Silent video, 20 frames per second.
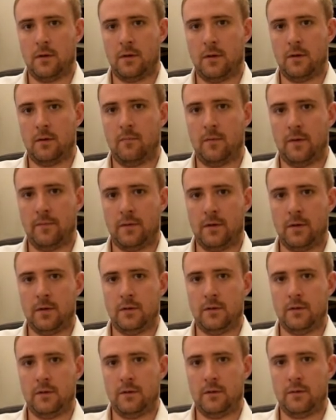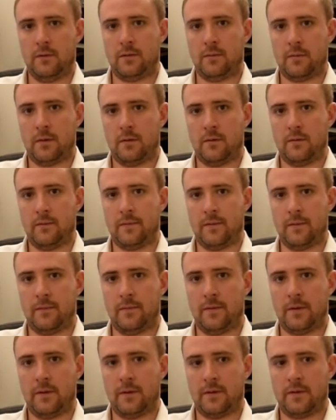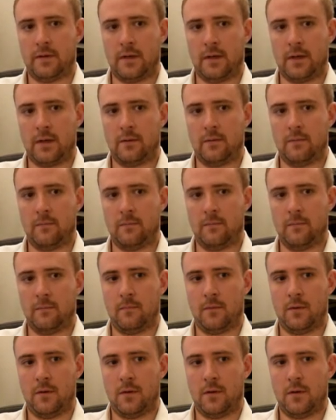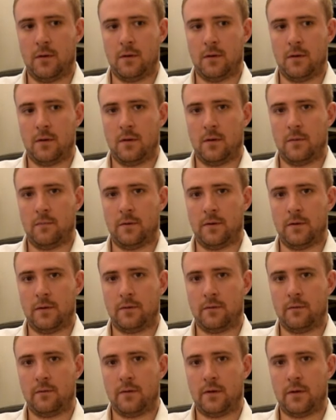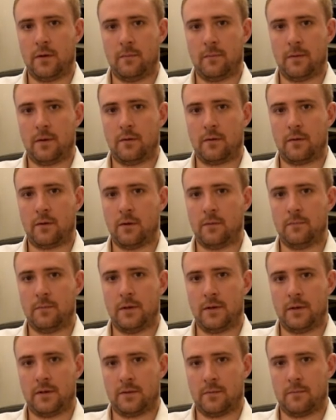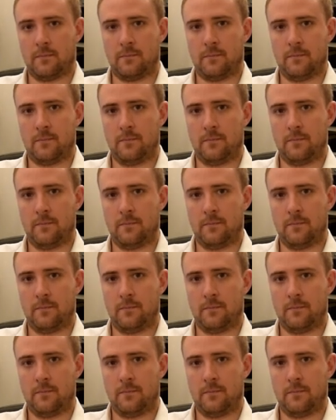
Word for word: in Revelation 12 and 13, we are talking about communism.